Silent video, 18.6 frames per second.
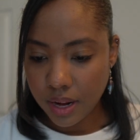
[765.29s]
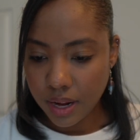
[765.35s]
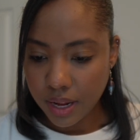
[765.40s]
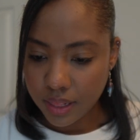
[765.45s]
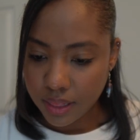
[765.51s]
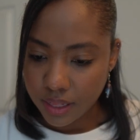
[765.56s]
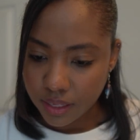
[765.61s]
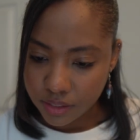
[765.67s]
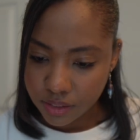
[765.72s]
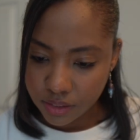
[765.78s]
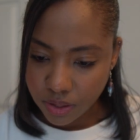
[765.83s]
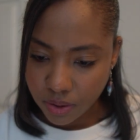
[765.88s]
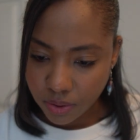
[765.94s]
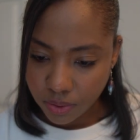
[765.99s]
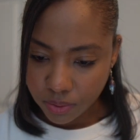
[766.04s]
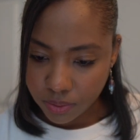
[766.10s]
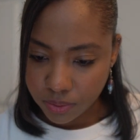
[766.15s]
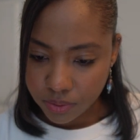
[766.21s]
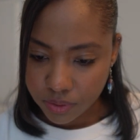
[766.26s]
And this
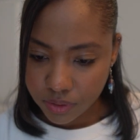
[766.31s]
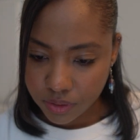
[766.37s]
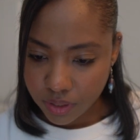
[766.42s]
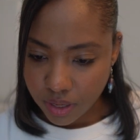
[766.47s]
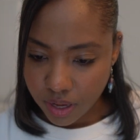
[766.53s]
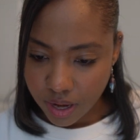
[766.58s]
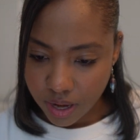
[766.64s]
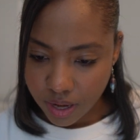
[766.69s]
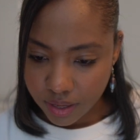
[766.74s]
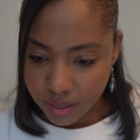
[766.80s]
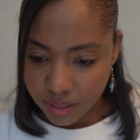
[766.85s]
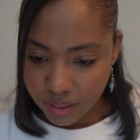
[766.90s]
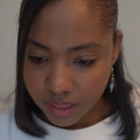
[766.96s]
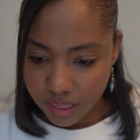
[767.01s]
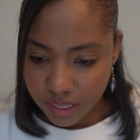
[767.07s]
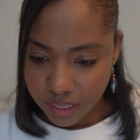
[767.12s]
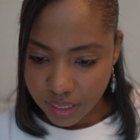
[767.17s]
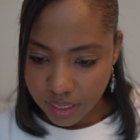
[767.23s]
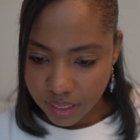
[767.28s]
goes on
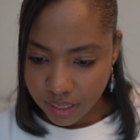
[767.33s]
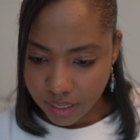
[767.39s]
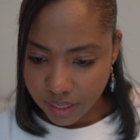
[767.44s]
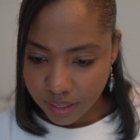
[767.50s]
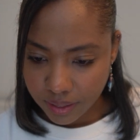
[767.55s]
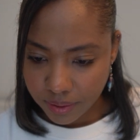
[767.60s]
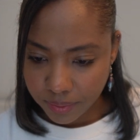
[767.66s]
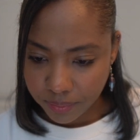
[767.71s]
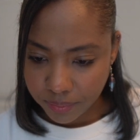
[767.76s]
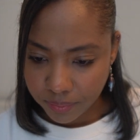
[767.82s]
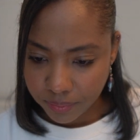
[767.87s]
the